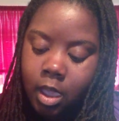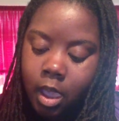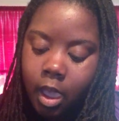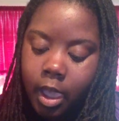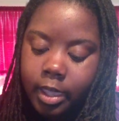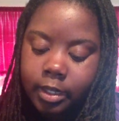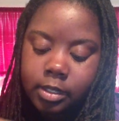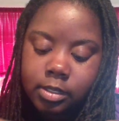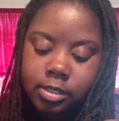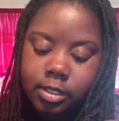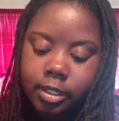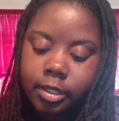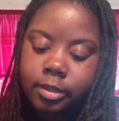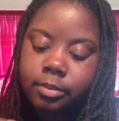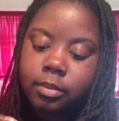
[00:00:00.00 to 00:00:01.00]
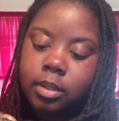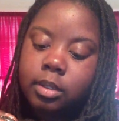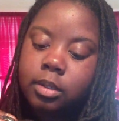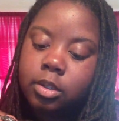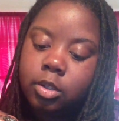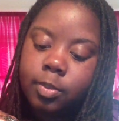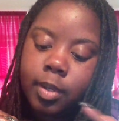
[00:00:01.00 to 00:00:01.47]
I can see it. I
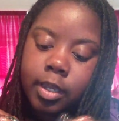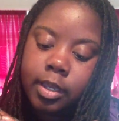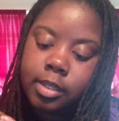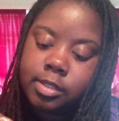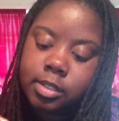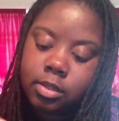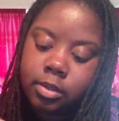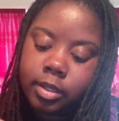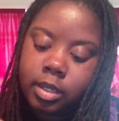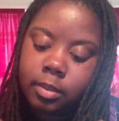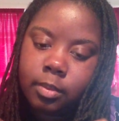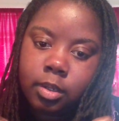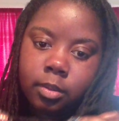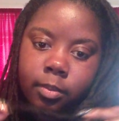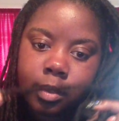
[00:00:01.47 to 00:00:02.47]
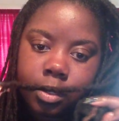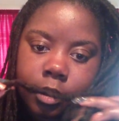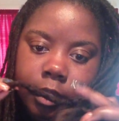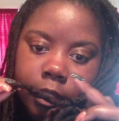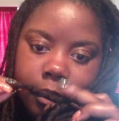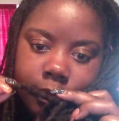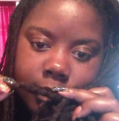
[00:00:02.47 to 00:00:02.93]
know you probably can't see it on camera, but
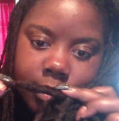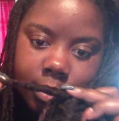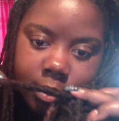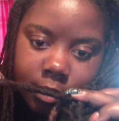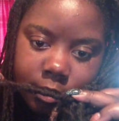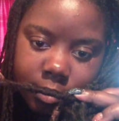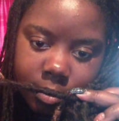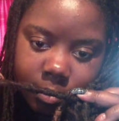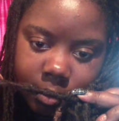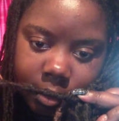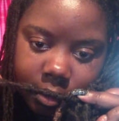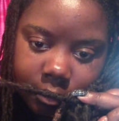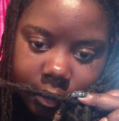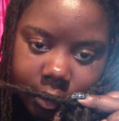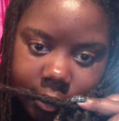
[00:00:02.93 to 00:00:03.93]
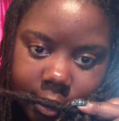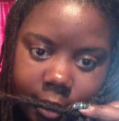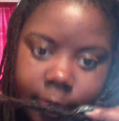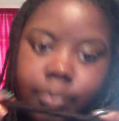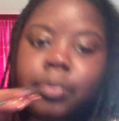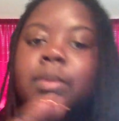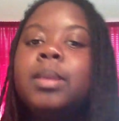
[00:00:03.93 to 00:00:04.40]
you see it somewhat right
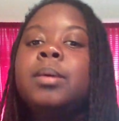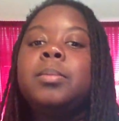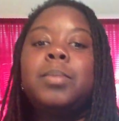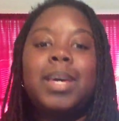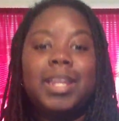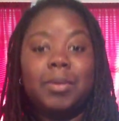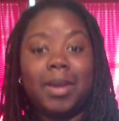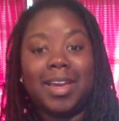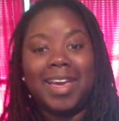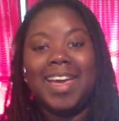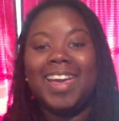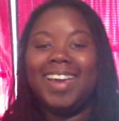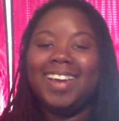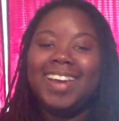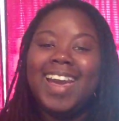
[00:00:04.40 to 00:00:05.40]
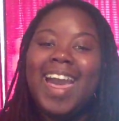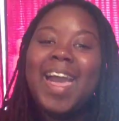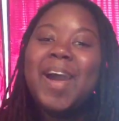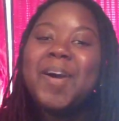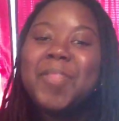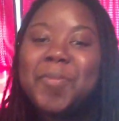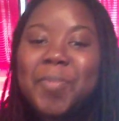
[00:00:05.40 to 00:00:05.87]
there. Anyway,
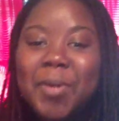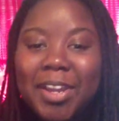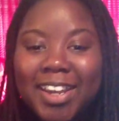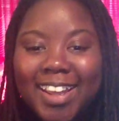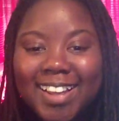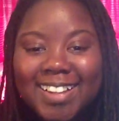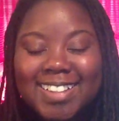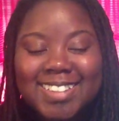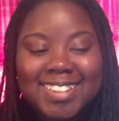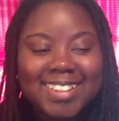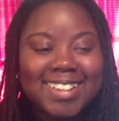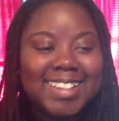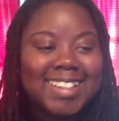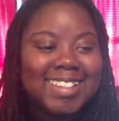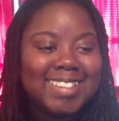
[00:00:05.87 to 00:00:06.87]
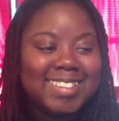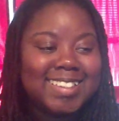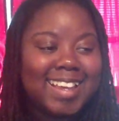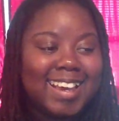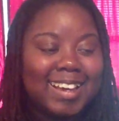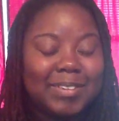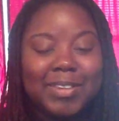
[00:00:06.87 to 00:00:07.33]
the point is
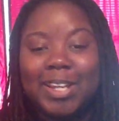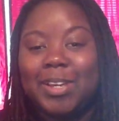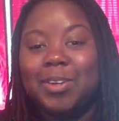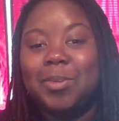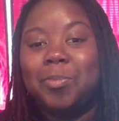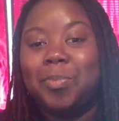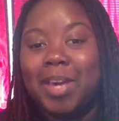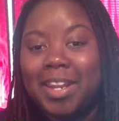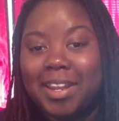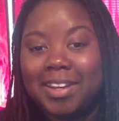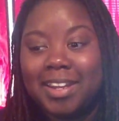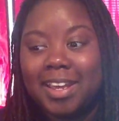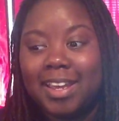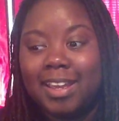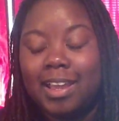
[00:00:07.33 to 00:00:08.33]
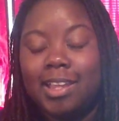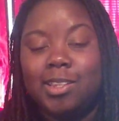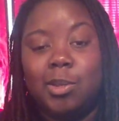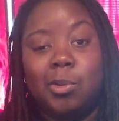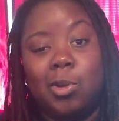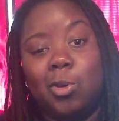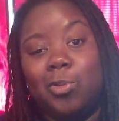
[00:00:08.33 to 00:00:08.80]
that when I go to bed at night, I
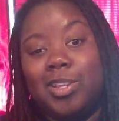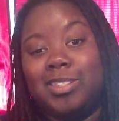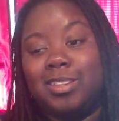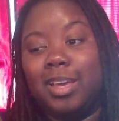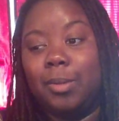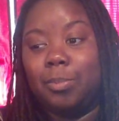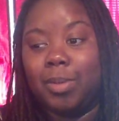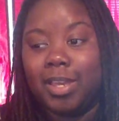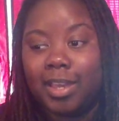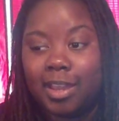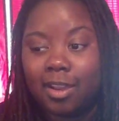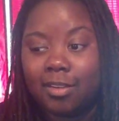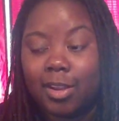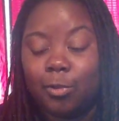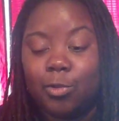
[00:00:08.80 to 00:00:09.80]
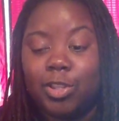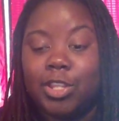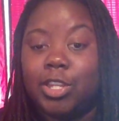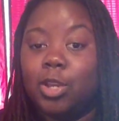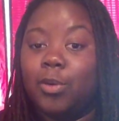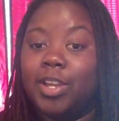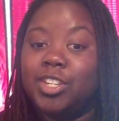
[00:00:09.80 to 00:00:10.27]
don't always tie up my hair, and I
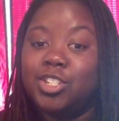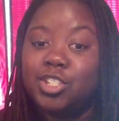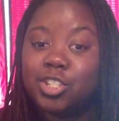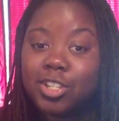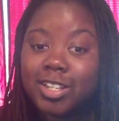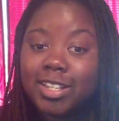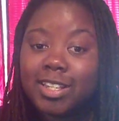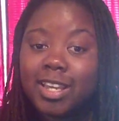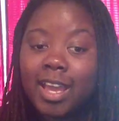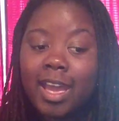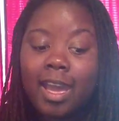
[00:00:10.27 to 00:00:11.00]
really know I should.